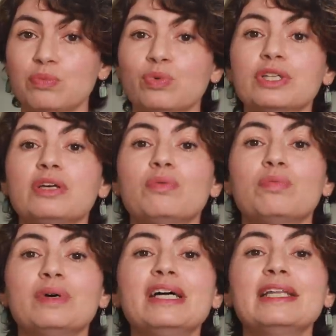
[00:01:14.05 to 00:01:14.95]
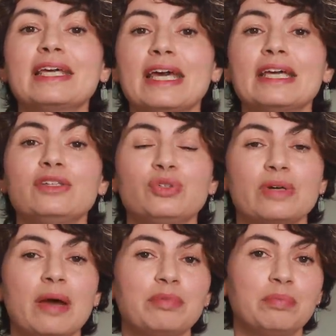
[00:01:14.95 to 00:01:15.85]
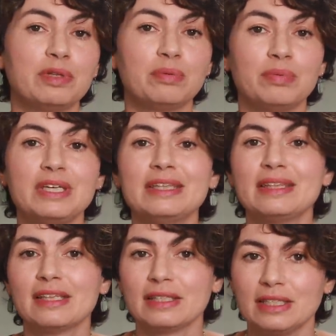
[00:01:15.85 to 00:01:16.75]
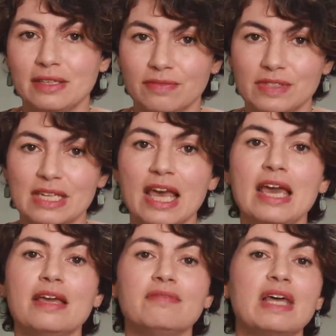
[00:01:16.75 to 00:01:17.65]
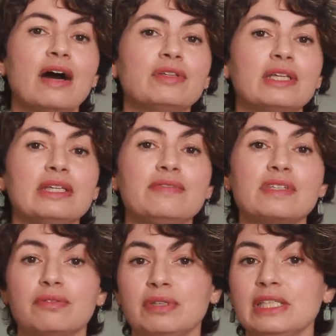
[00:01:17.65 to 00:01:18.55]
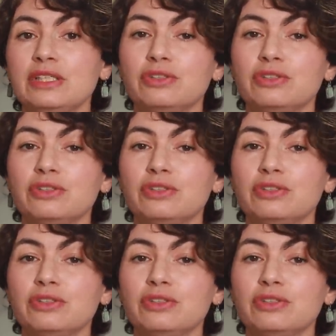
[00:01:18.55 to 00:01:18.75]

water will get trapped between the leaves. If the outer leaves are really